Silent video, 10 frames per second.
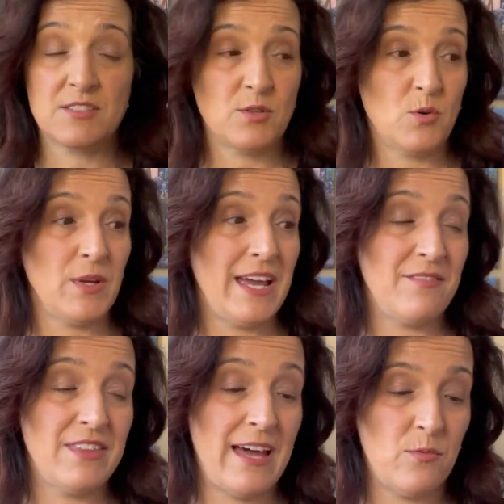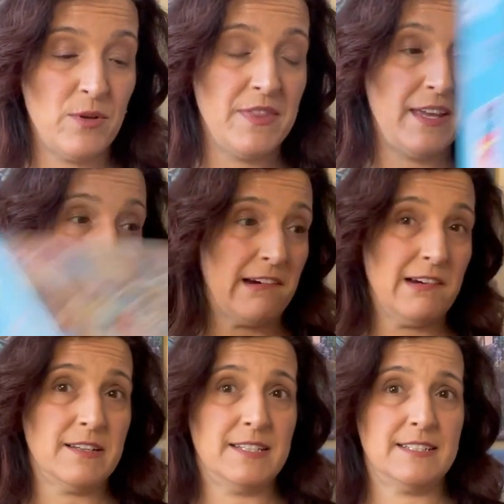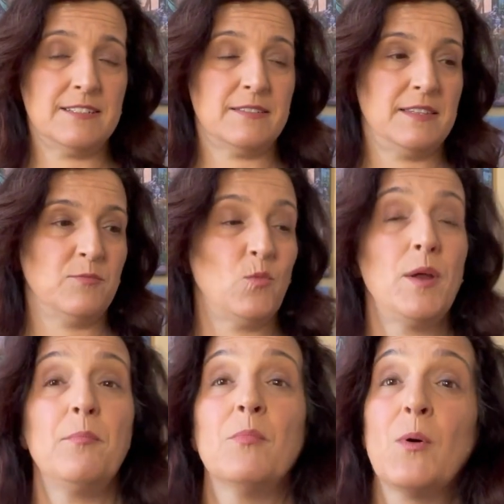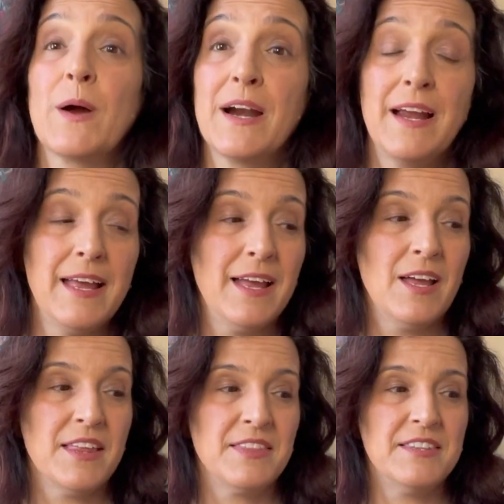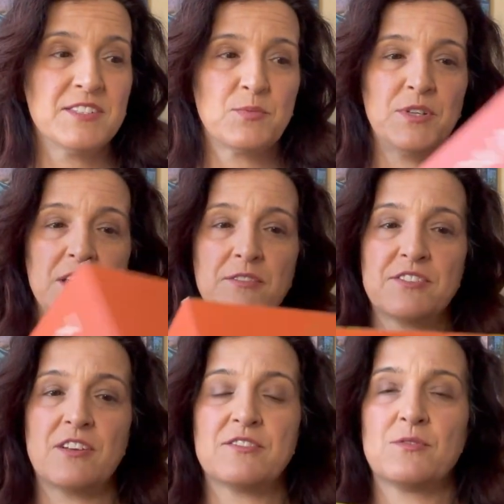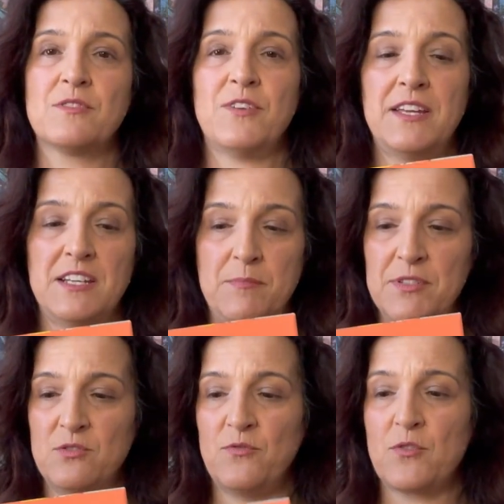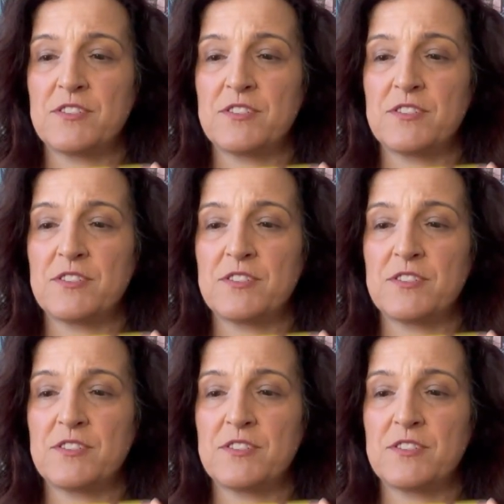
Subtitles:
So we have that one there. One more. This one here is also divided up into 4